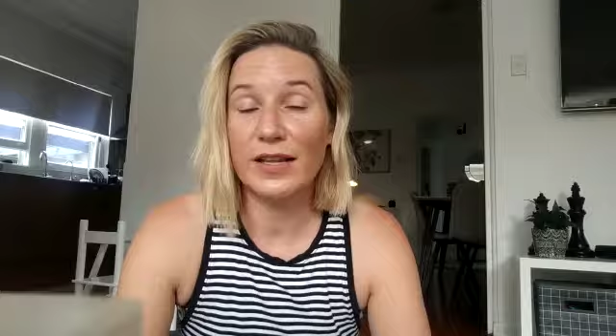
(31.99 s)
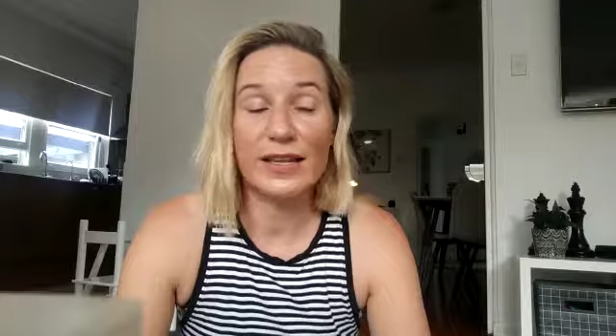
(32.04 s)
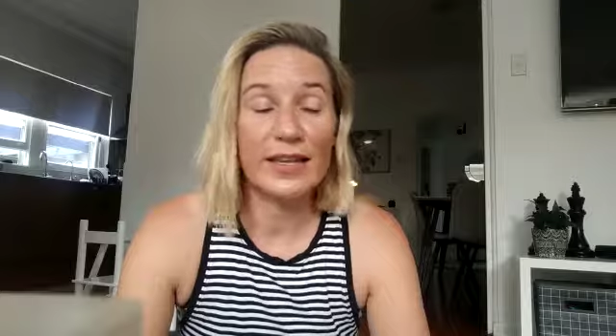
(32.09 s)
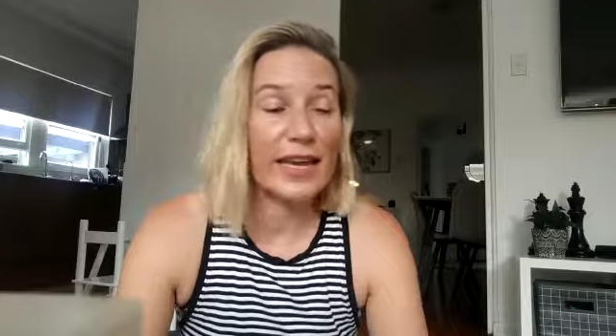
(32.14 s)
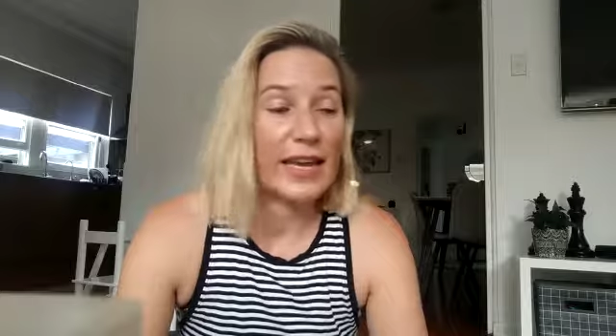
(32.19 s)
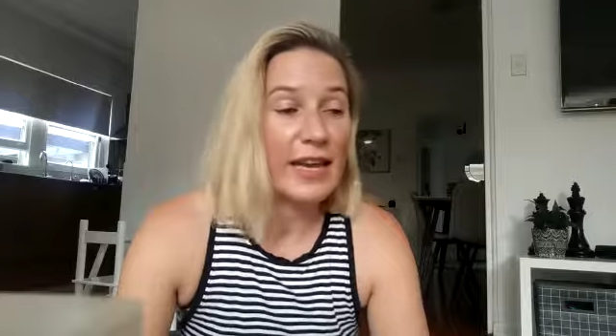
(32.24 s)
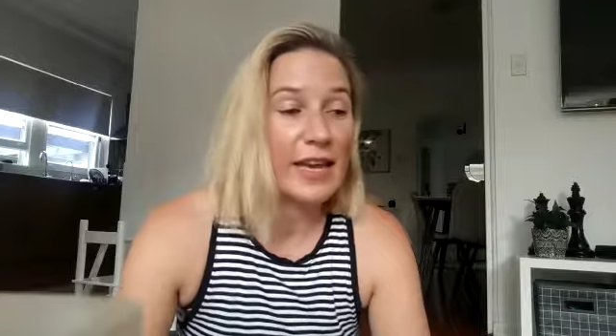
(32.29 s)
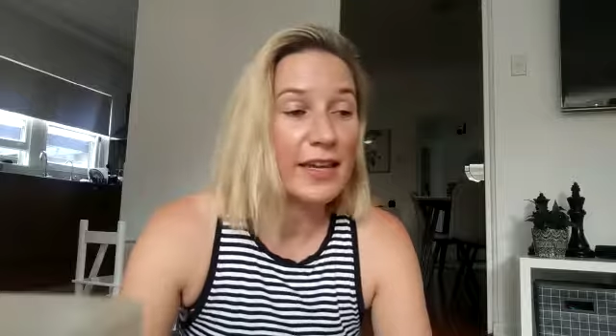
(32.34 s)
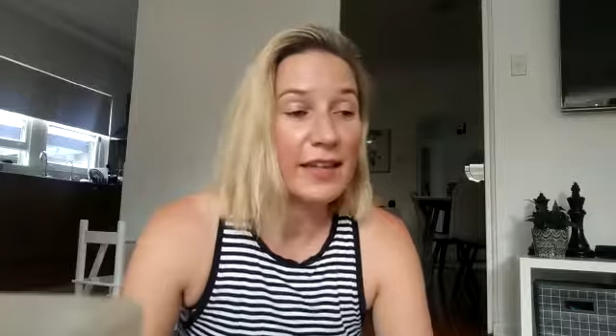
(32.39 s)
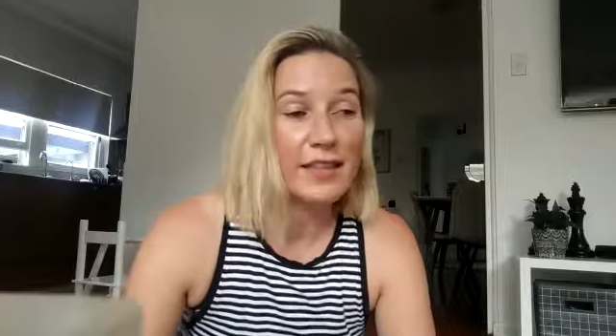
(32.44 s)

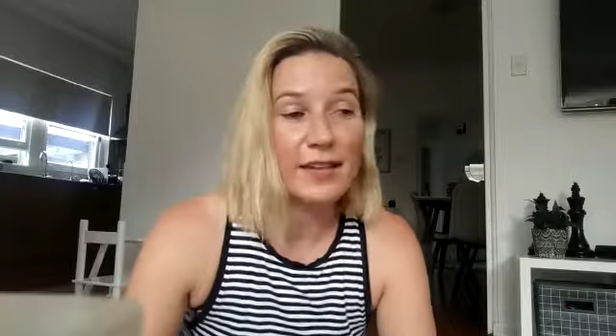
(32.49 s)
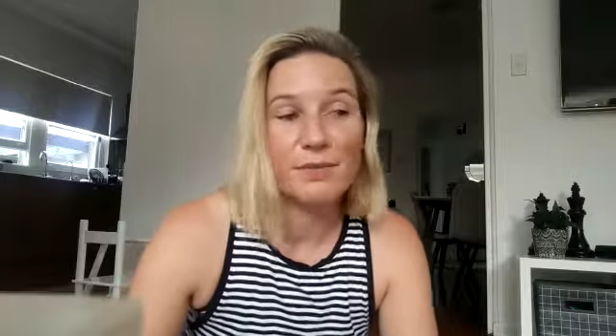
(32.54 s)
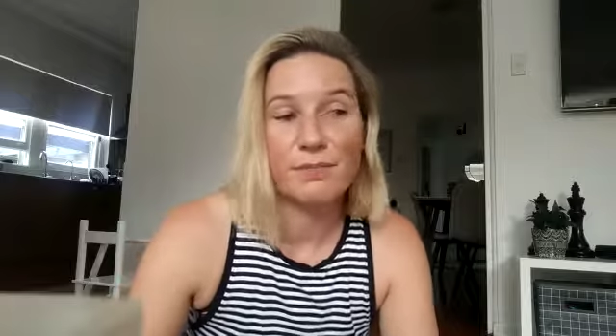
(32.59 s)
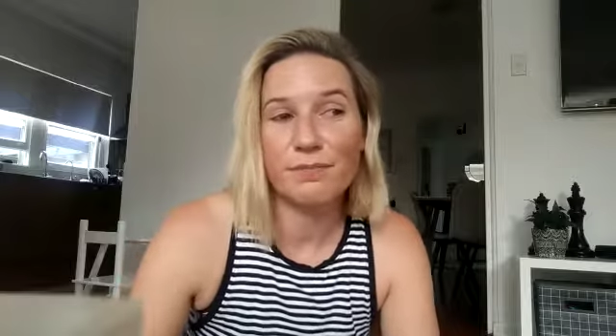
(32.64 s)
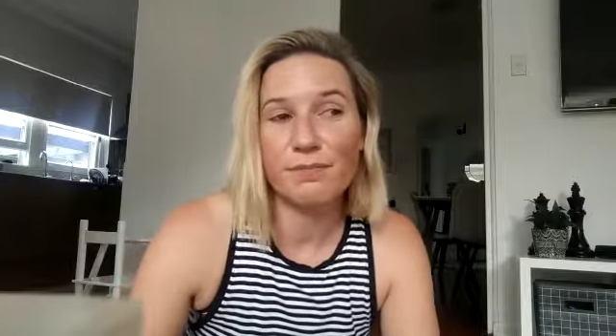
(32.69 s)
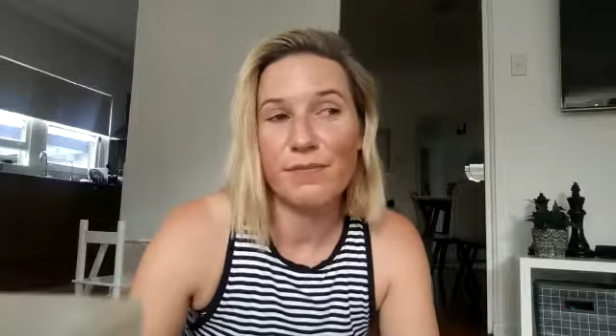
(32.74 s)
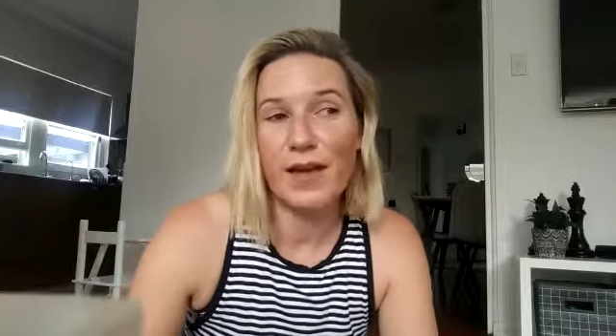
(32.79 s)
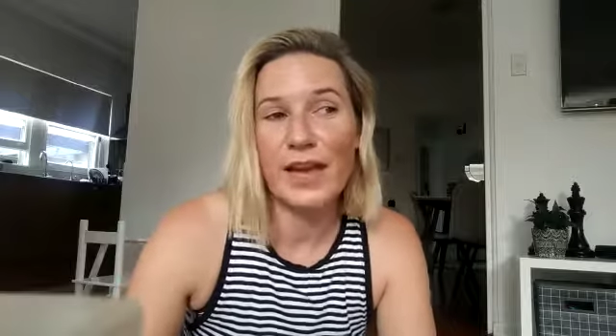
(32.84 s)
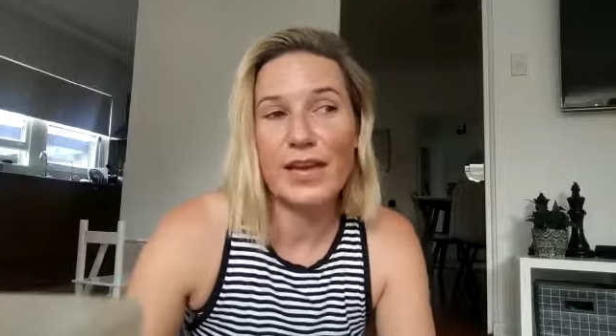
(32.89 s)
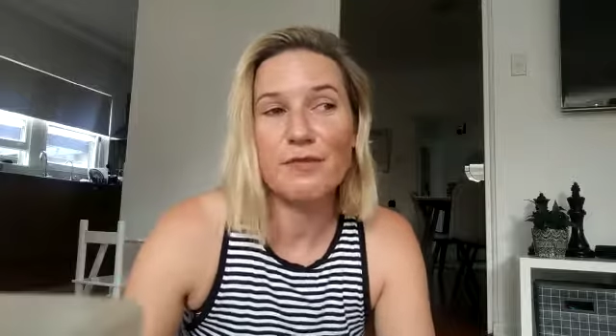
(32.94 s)
league
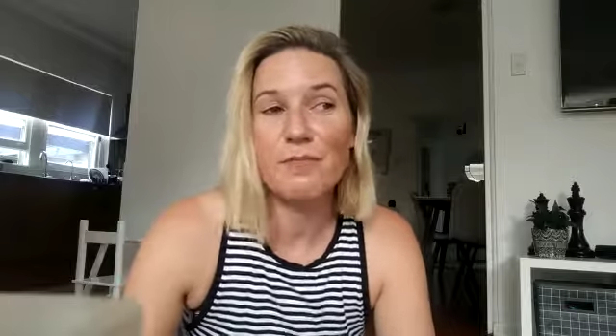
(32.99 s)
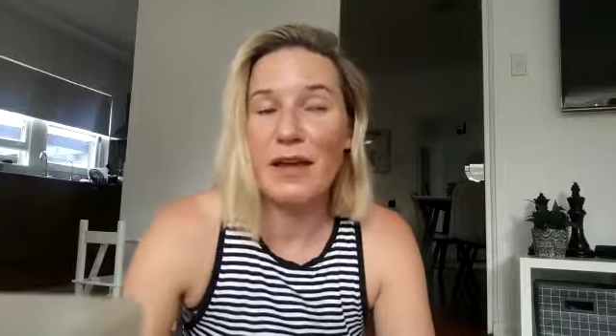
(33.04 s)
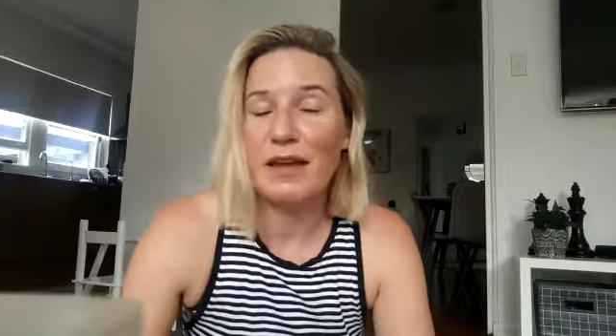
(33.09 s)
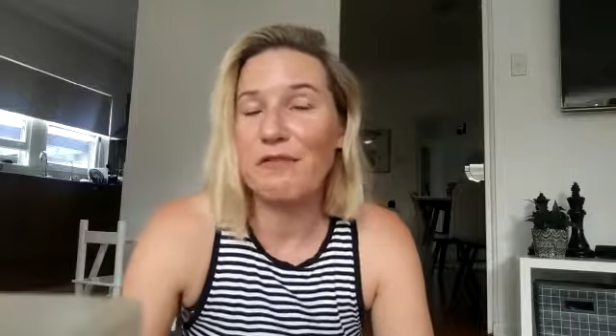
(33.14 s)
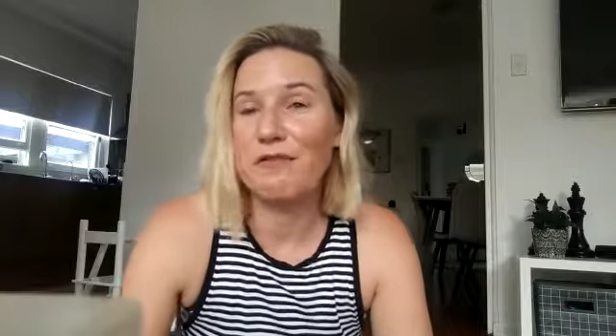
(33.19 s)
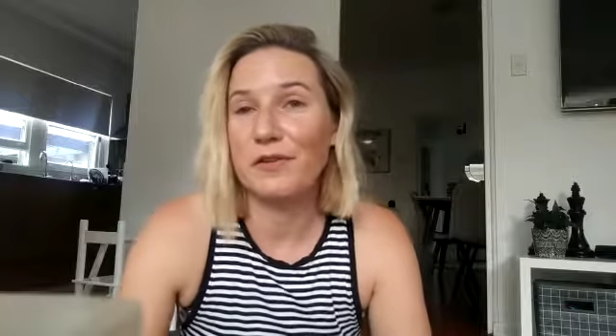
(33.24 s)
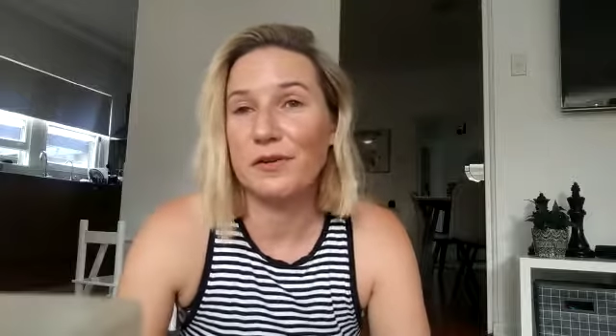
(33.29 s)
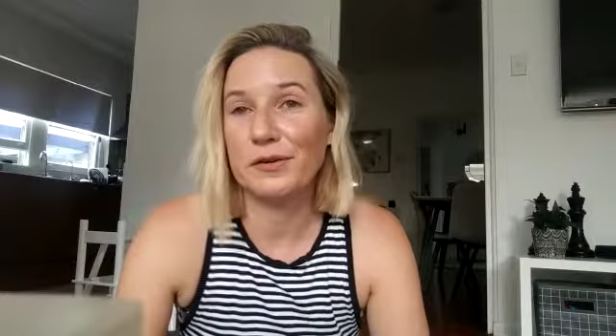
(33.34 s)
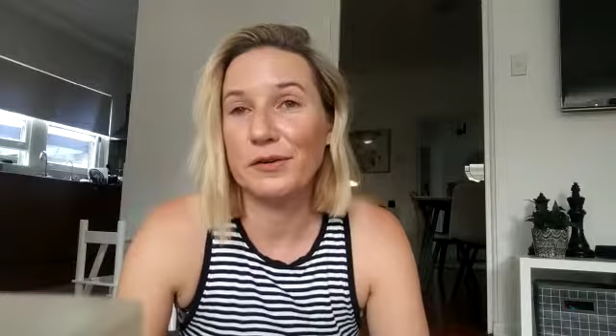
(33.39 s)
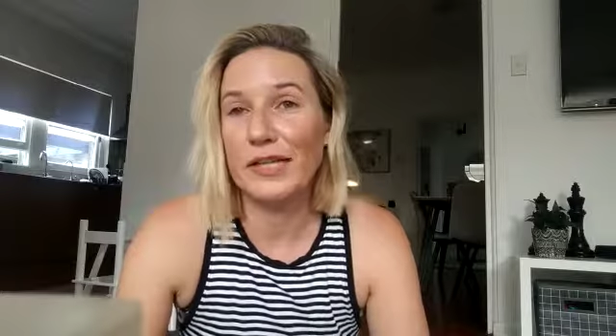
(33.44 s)
that made me
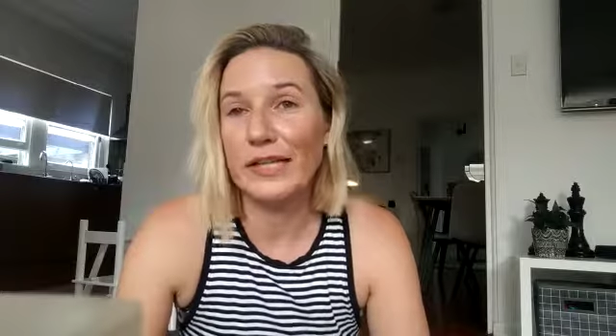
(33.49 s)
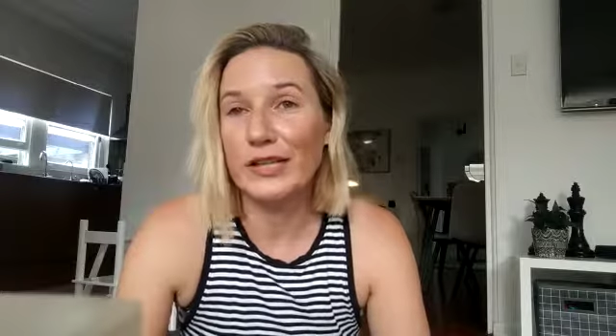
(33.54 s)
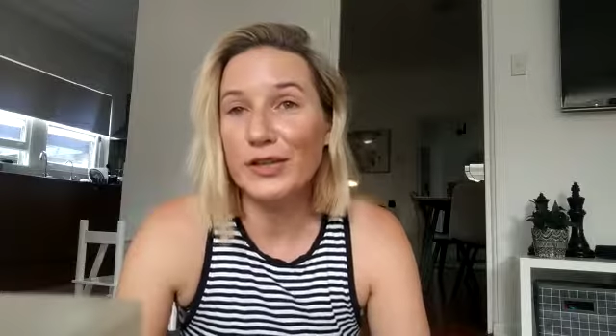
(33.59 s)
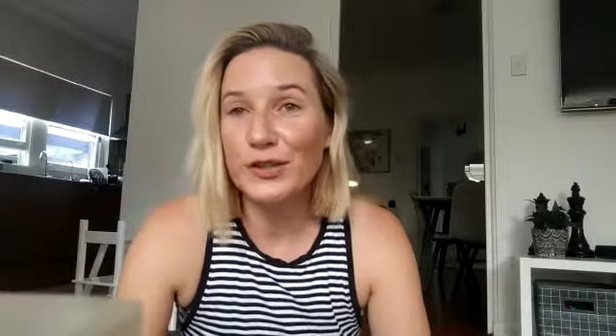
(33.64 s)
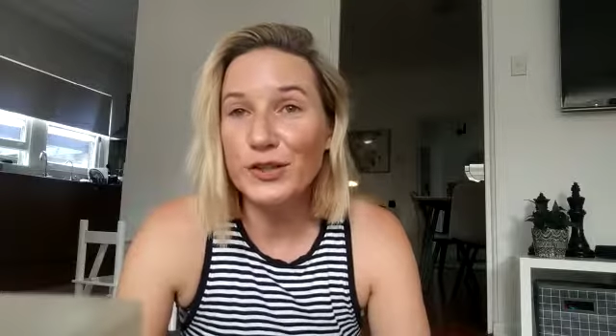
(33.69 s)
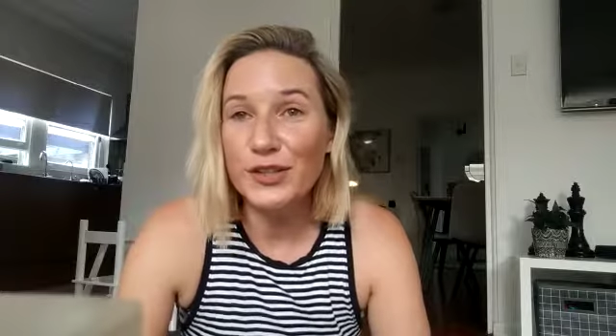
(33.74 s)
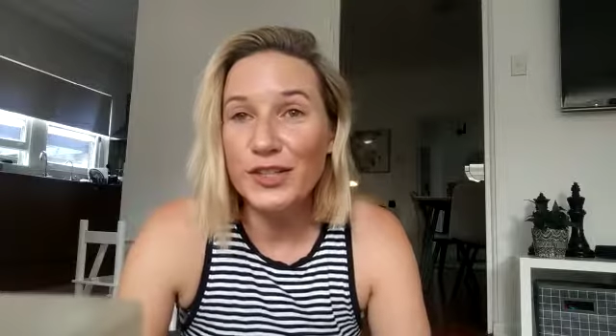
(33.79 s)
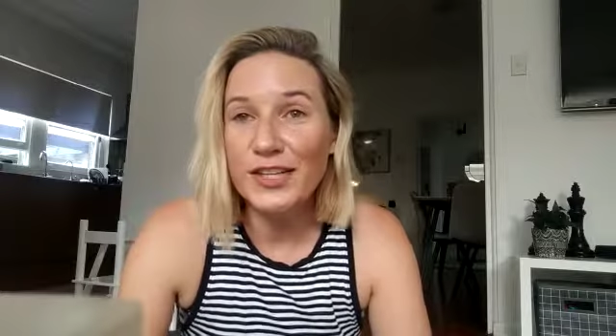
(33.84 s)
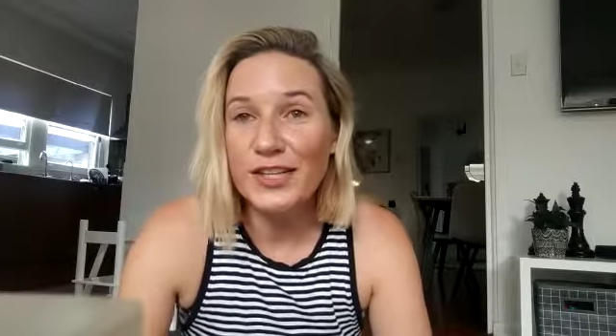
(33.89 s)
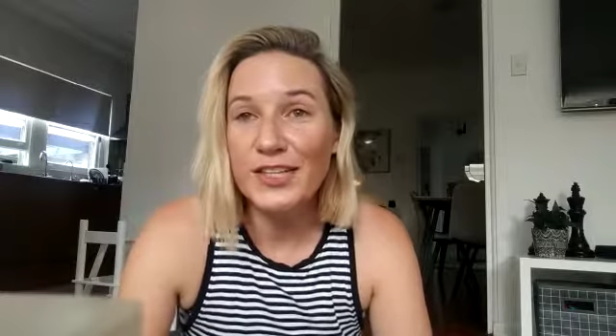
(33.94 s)
feel
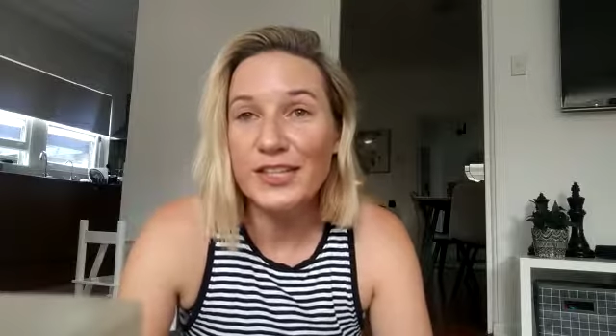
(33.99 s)
included